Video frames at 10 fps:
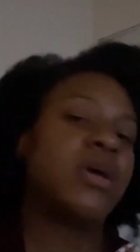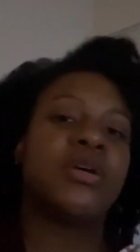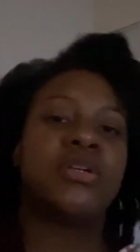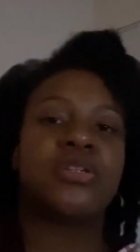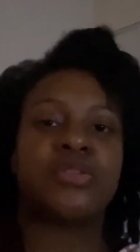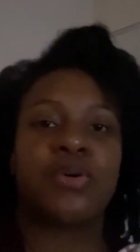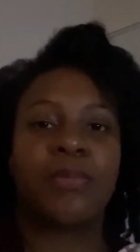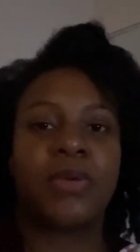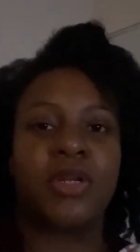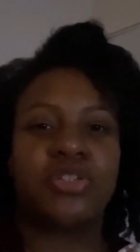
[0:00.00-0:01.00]
So I'm
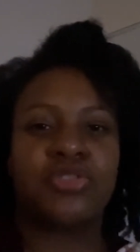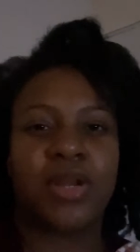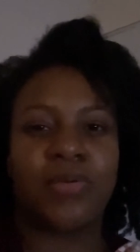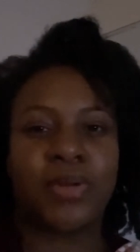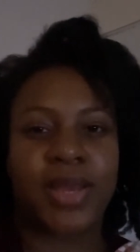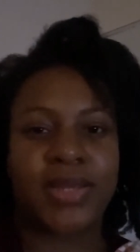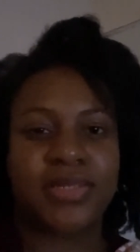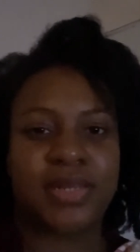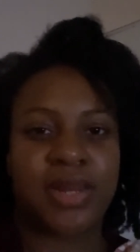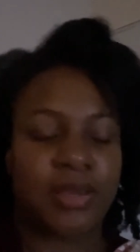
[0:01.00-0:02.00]
going to just try to relax
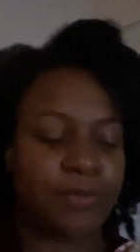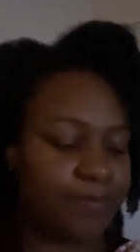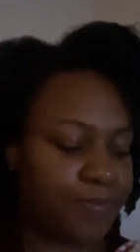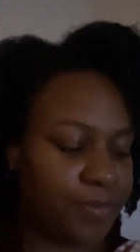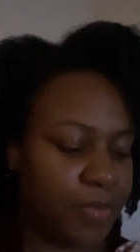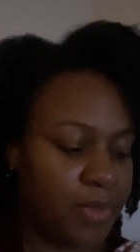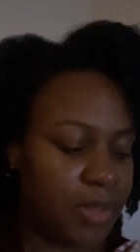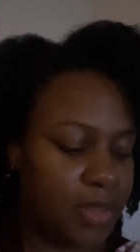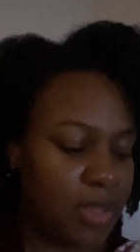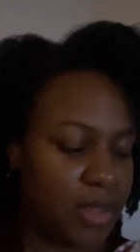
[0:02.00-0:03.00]
tonight.
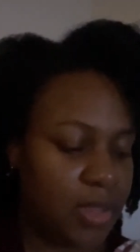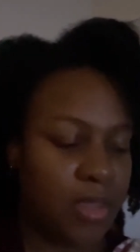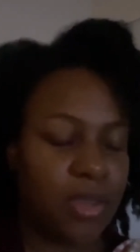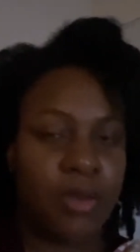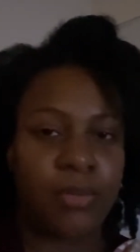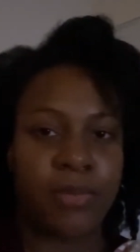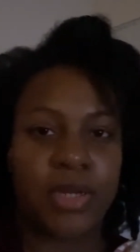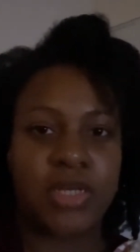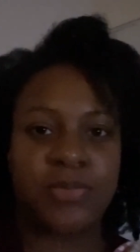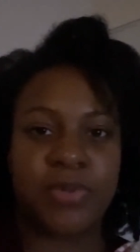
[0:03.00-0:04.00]
My
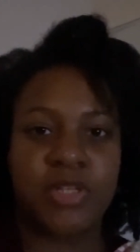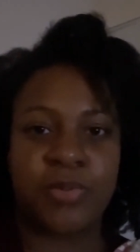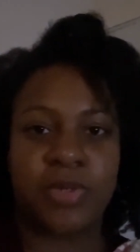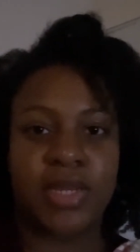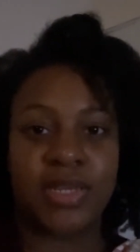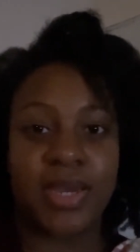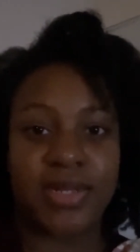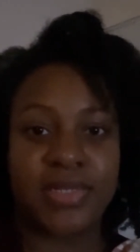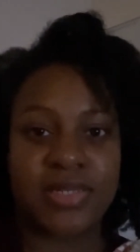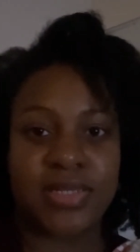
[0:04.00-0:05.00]
husband is putting
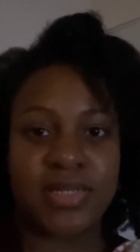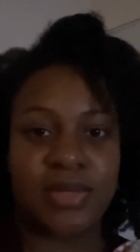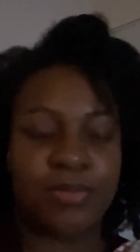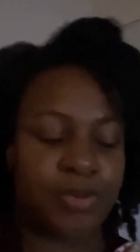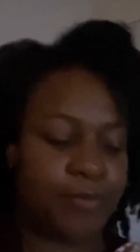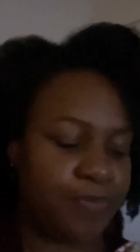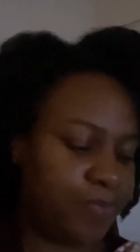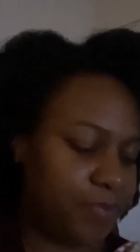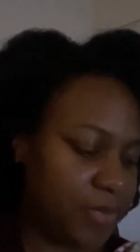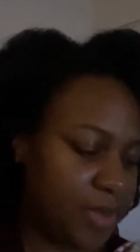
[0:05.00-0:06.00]
Yannis to sleep.
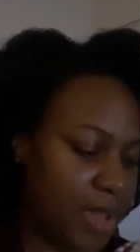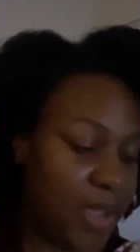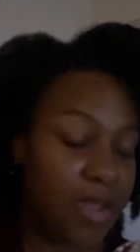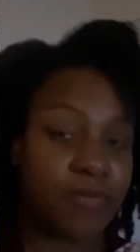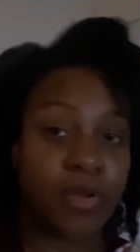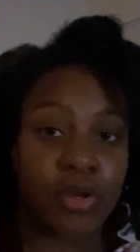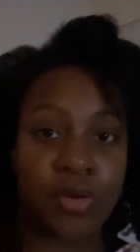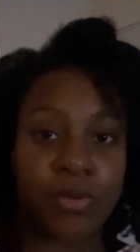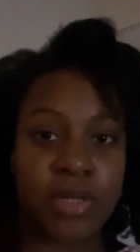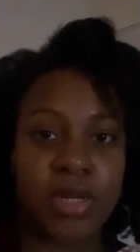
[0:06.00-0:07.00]
I have
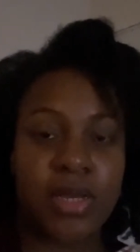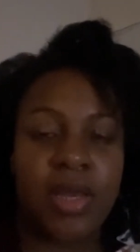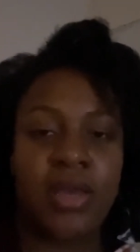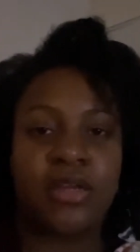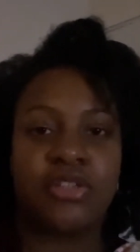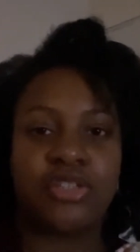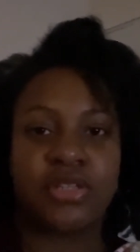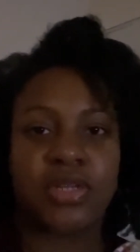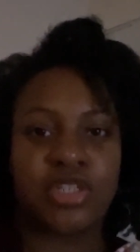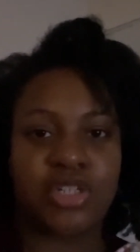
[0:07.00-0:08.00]
Nakoa. Just
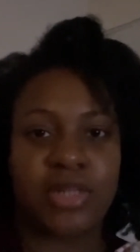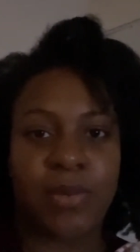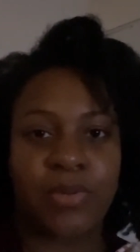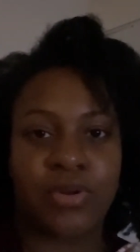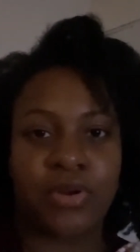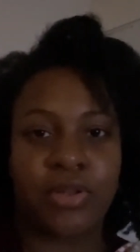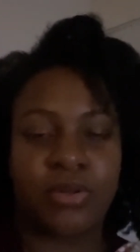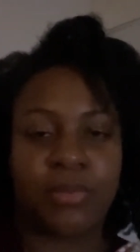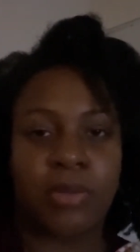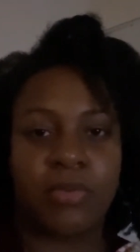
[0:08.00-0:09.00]
going to chill out with her a little
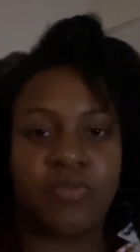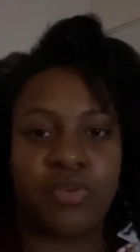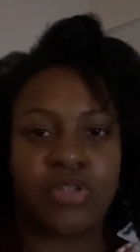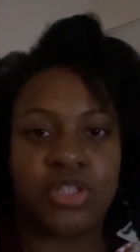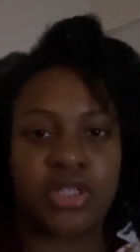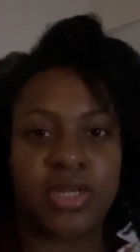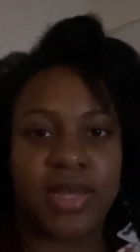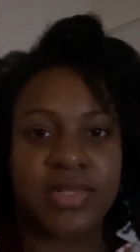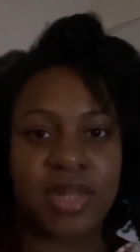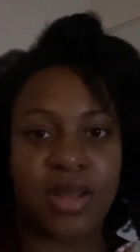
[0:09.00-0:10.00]
bit before she
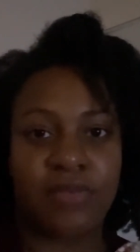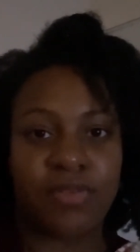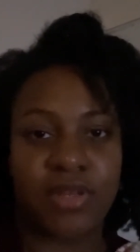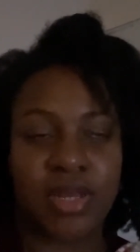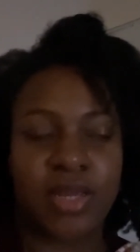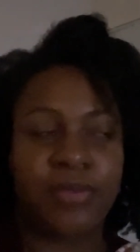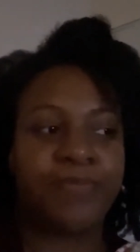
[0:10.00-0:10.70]
heads down for the night.